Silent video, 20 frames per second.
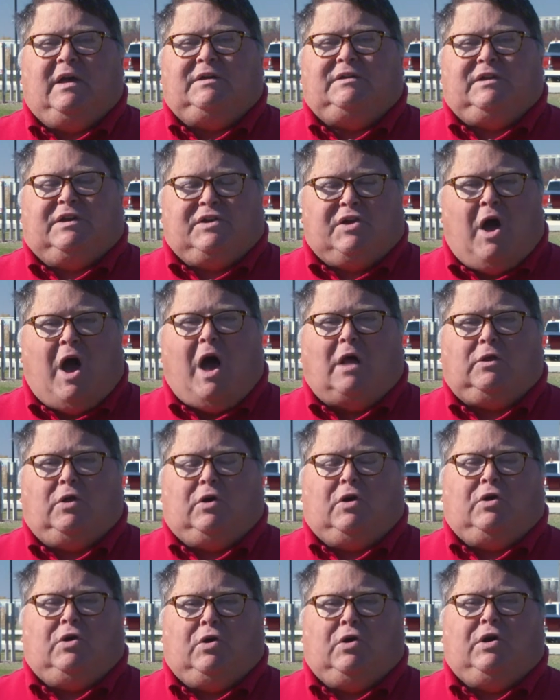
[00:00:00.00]
did not
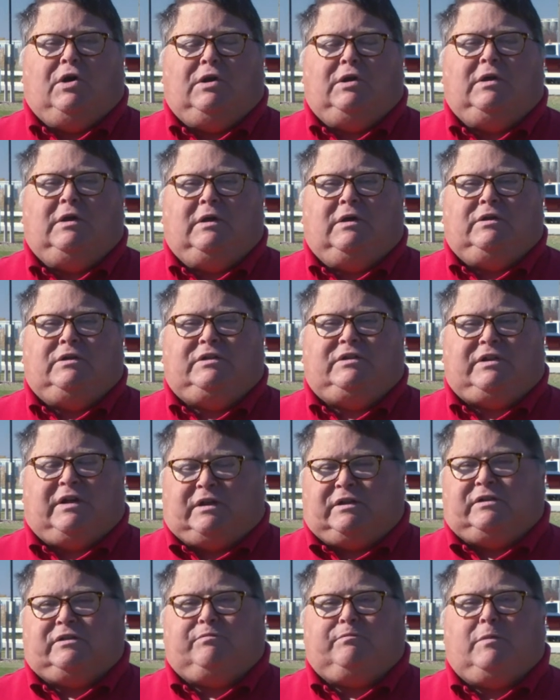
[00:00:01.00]
look good
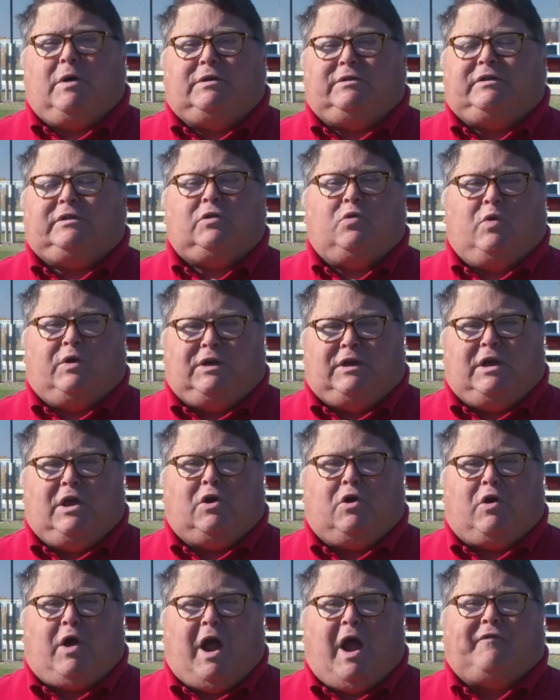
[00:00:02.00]
six months to a
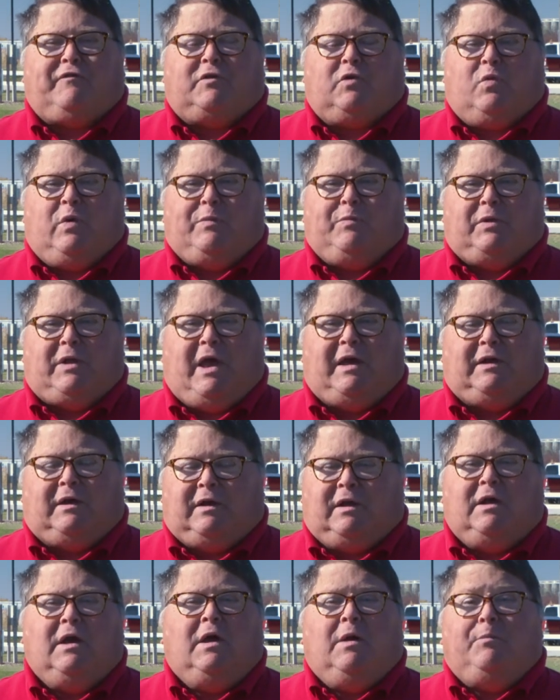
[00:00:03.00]
year after we planted
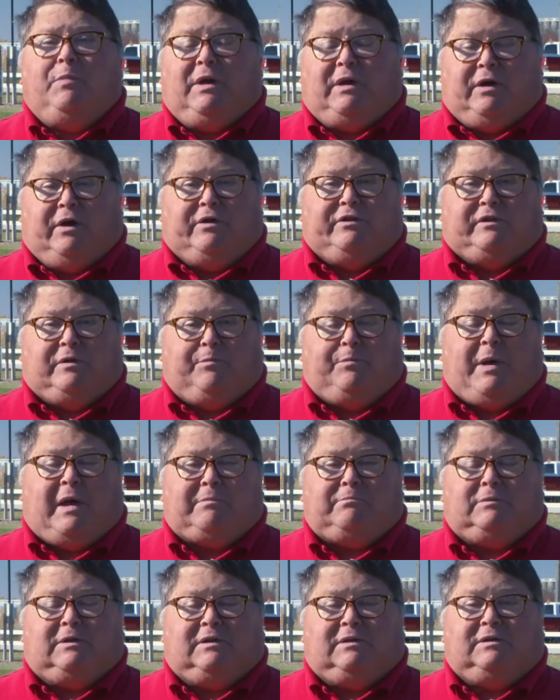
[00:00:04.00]
it because it,
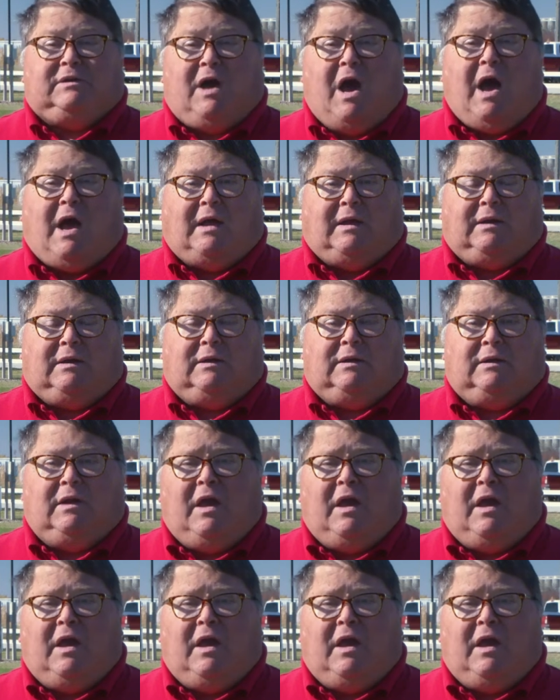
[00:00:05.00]
it died.